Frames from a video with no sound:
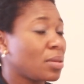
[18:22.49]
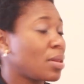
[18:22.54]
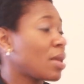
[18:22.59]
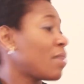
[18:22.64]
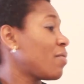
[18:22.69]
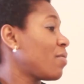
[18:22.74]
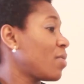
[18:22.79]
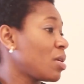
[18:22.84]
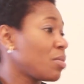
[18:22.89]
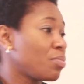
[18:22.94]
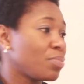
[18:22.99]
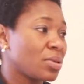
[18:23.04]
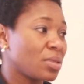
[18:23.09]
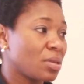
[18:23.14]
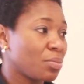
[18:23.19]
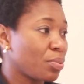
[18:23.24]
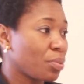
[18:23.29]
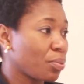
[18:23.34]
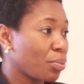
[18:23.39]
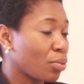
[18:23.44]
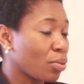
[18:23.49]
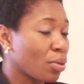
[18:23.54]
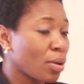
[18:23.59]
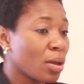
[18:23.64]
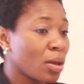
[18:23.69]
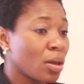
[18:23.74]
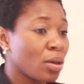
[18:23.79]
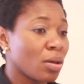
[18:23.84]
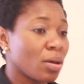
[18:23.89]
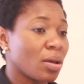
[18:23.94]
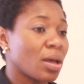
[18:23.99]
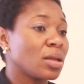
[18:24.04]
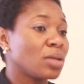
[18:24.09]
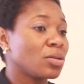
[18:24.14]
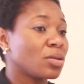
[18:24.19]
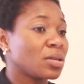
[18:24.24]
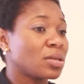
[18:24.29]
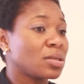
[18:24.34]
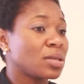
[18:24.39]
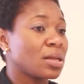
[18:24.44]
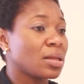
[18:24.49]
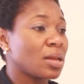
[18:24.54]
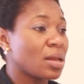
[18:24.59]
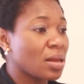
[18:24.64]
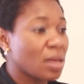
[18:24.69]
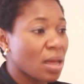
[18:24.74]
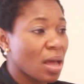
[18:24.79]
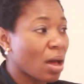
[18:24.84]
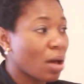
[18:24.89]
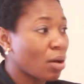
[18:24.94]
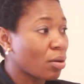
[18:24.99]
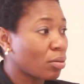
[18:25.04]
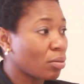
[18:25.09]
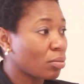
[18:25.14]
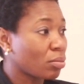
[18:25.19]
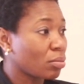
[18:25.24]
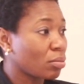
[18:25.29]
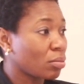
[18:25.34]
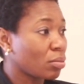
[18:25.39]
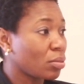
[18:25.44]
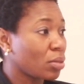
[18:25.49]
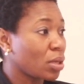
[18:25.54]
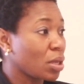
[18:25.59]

they are very busy people. You can't just send anyhow